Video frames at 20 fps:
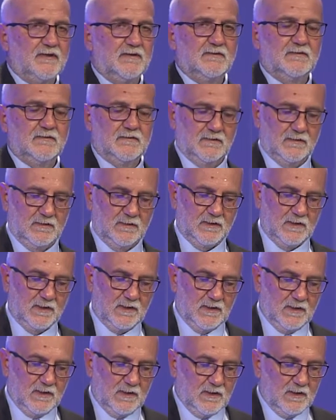You know
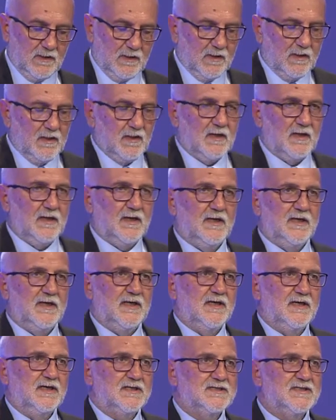that if you reduce
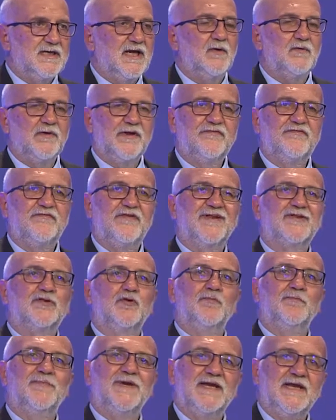the
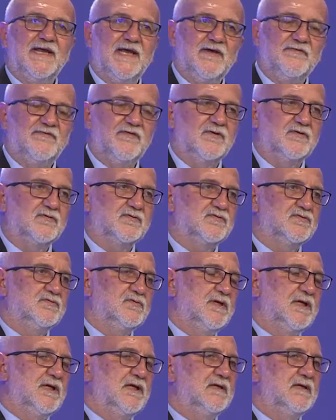calorie intake,